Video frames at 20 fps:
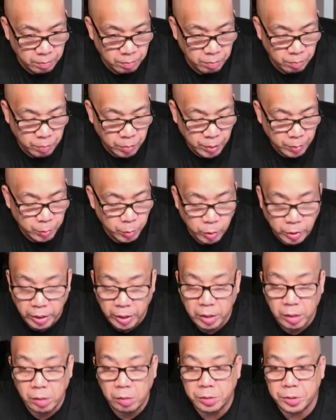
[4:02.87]
People
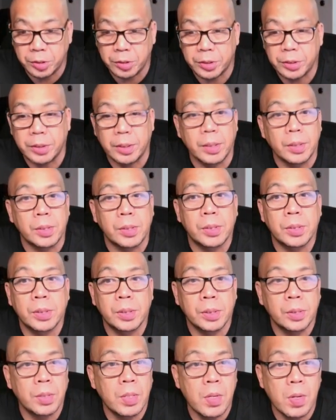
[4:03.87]
can close their studs
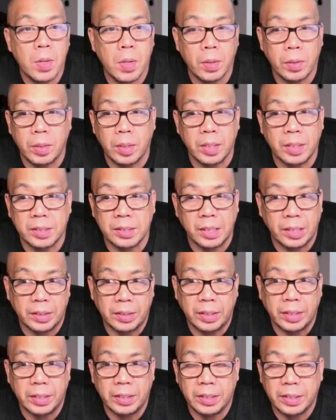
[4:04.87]
and things like
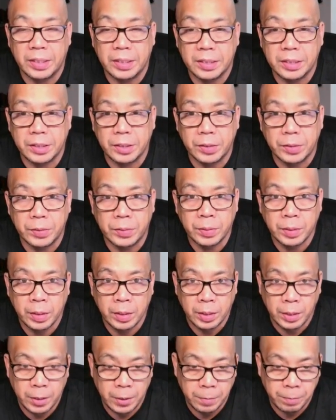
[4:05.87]
that. And so
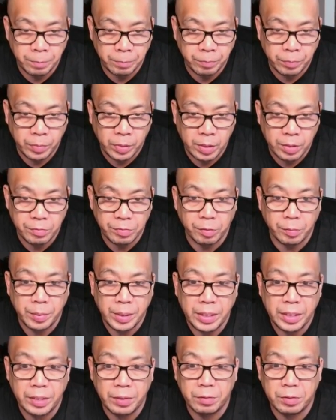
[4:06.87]
for
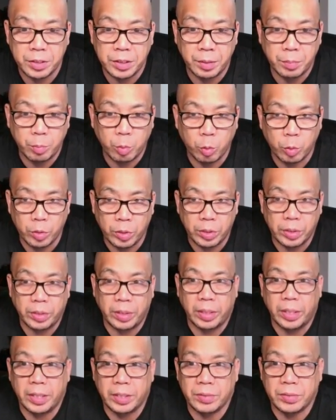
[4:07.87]
me, it was important
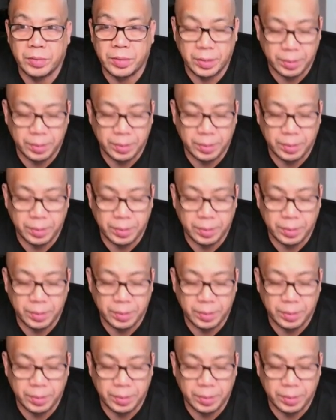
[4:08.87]
that